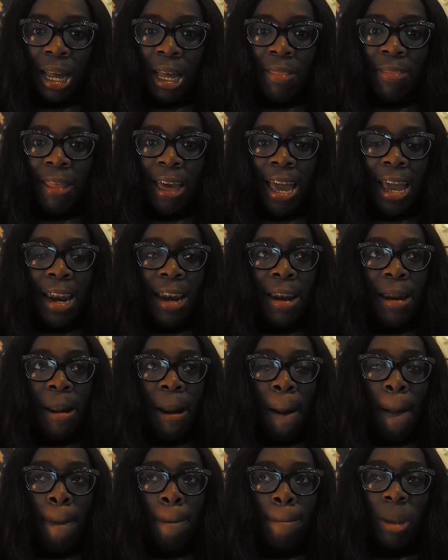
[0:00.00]
and then
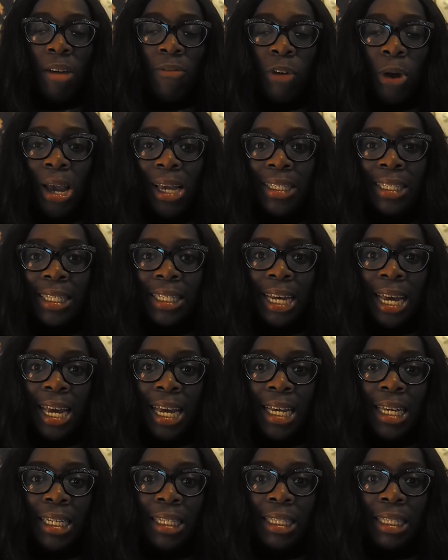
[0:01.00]
I've got
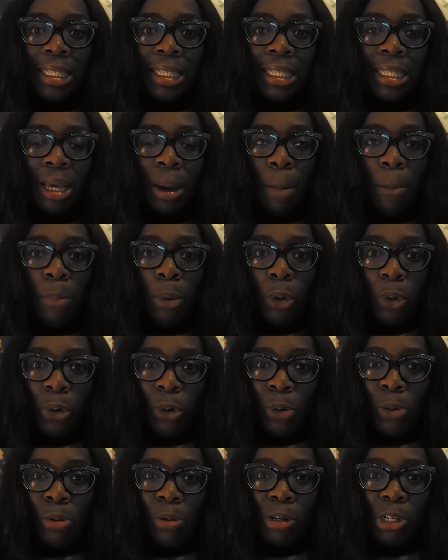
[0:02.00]
Estée's book
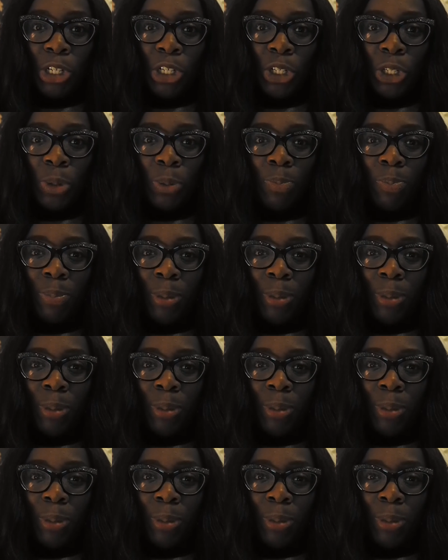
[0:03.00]
launch,